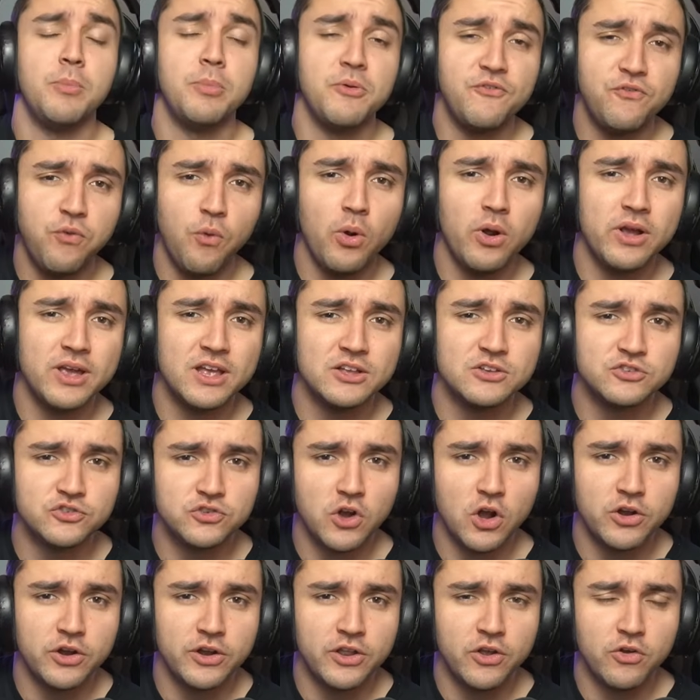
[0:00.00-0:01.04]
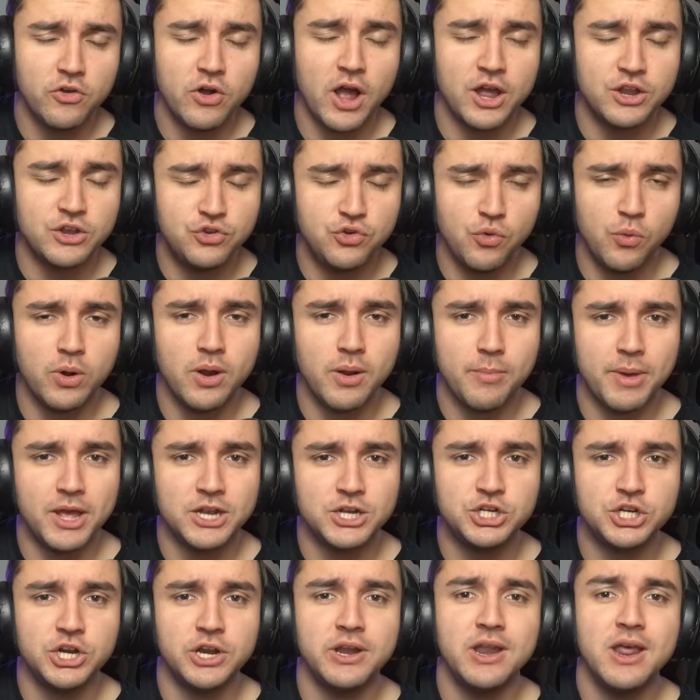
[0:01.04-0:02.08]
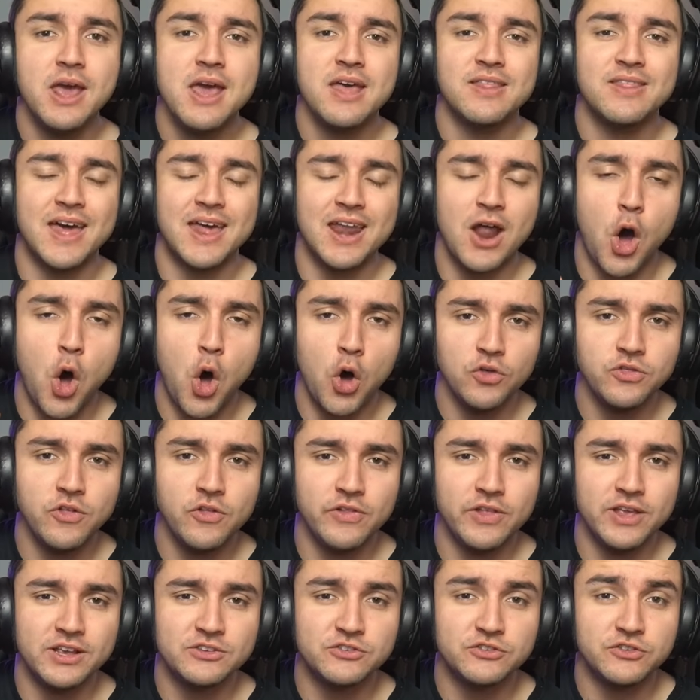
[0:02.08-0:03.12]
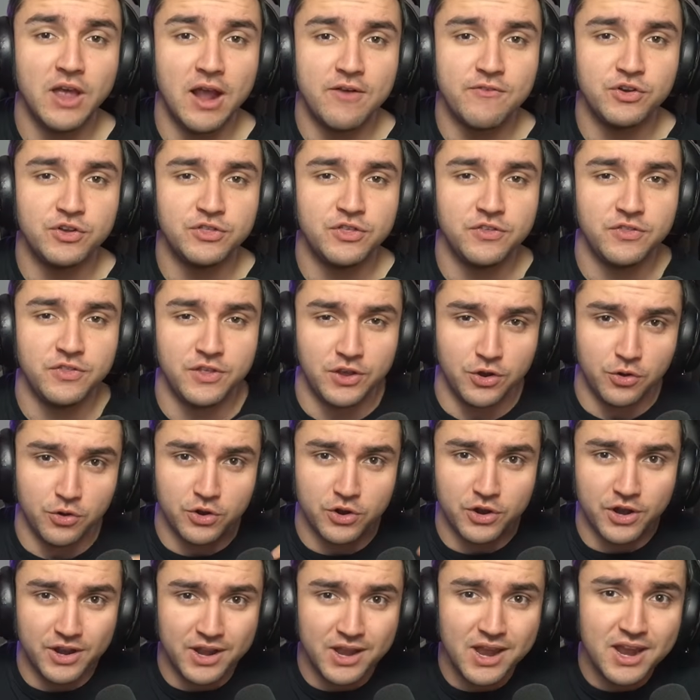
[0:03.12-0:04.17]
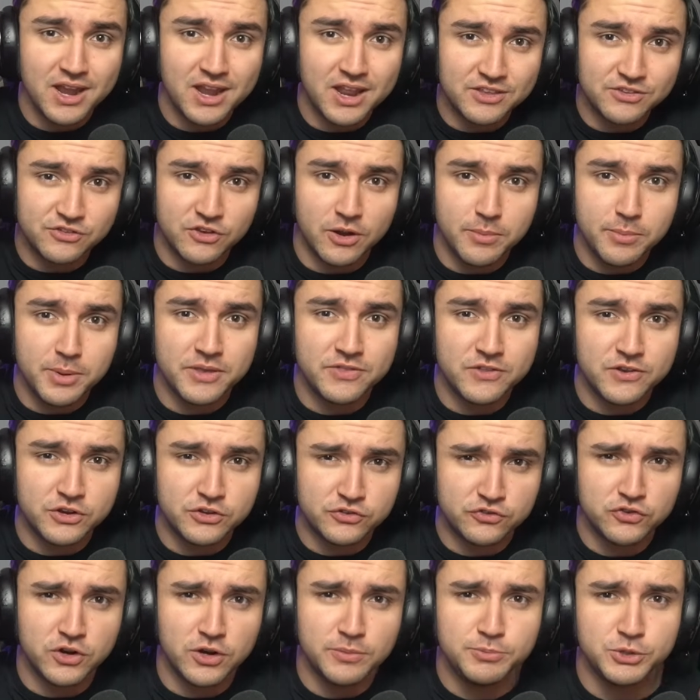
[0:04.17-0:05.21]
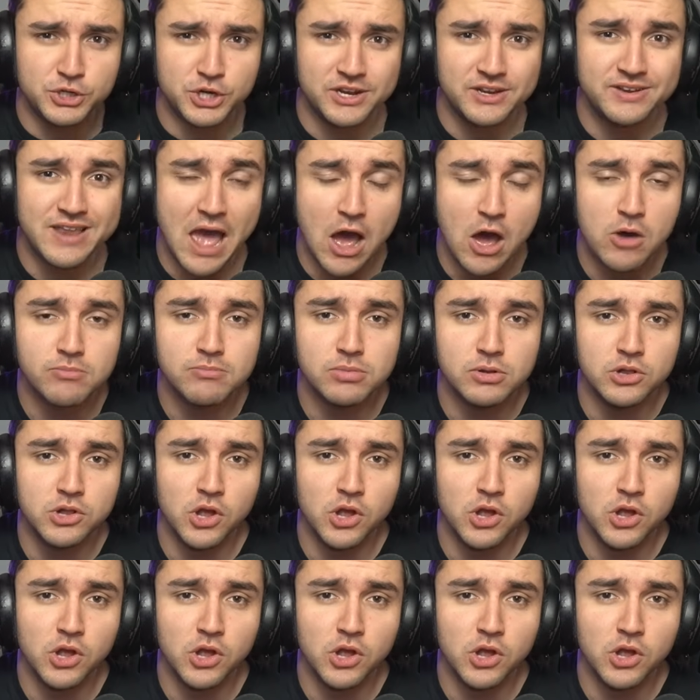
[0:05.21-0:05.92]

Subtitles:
Now, before I get started here, I do want to mention that all the links to everything that you're going to need is going to be in the description down